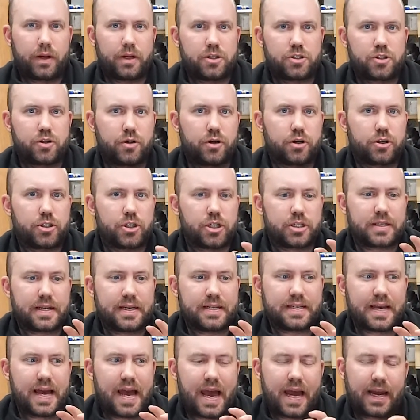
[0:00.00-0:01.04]
And so they're just
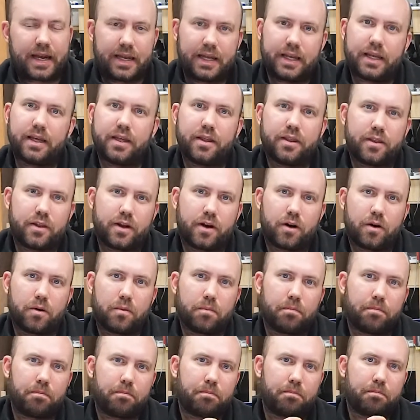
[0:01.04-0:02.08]
attacking their
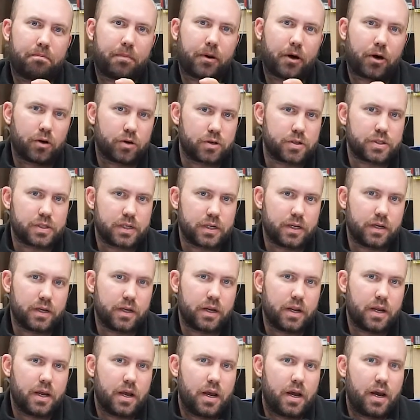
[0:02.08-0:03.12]
person
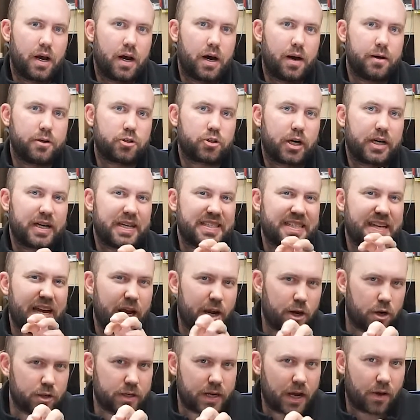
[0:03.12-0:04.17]
and trying to
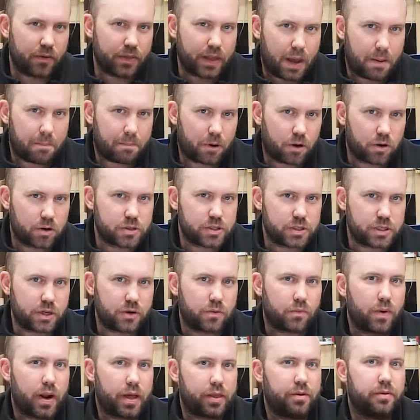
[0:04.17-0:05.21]
tear down that person
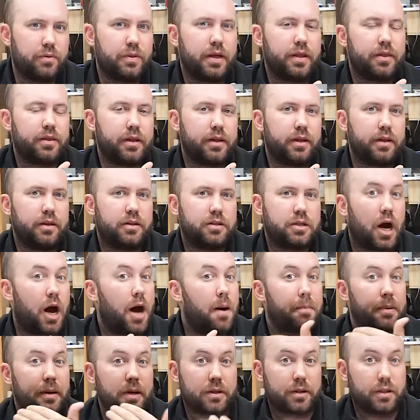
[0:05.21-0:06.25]
rather than the
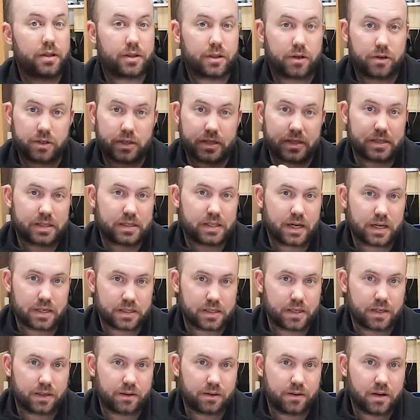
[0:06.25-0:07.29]
topic that they're
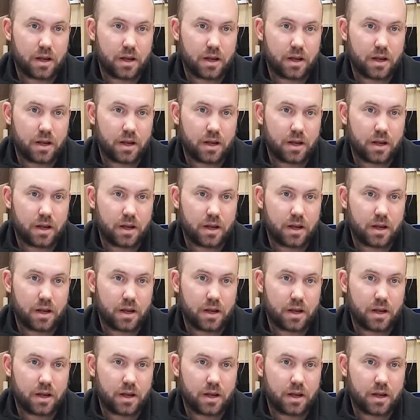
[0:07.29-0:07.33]
discussing.